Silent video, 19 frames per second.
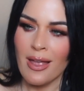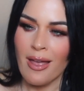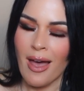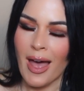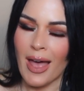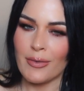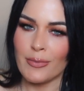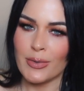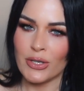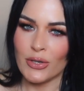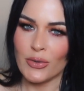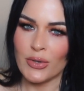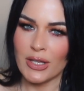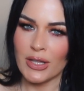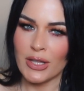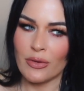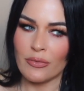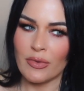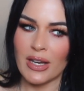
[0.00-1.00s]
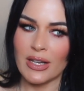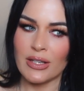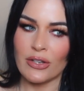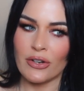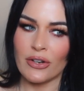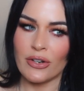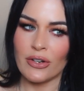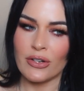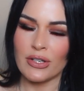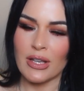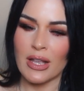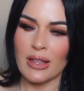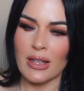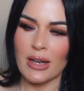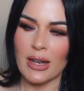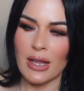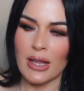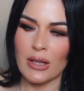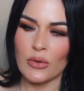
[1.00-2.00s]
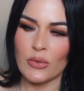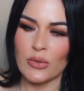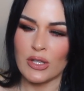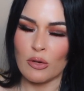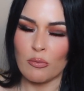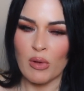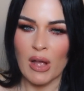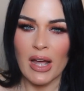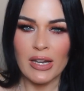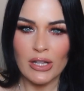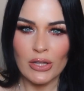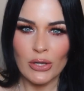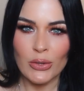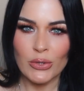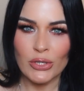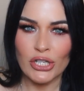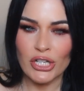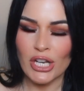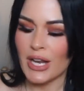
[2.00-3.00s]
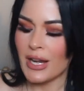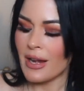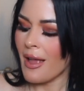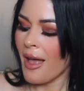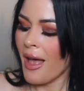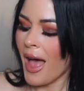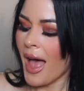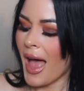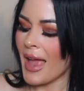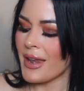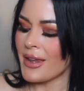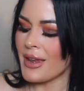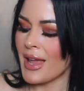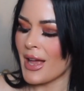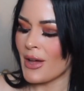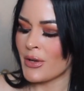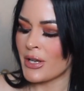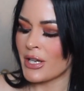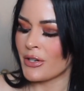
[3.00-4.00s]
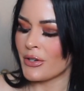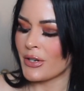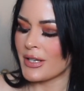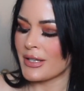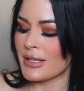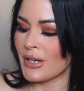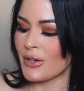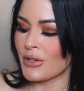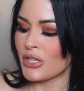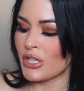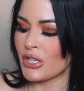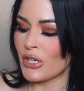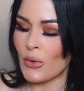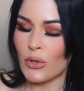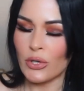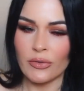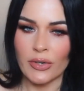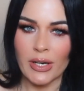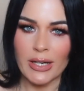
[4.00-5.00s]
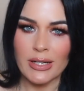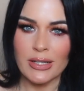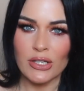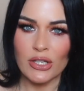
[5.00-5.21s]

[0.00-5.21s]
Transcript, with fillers: I've been using their razors and then I use their body lotion, and now here is their deodorant.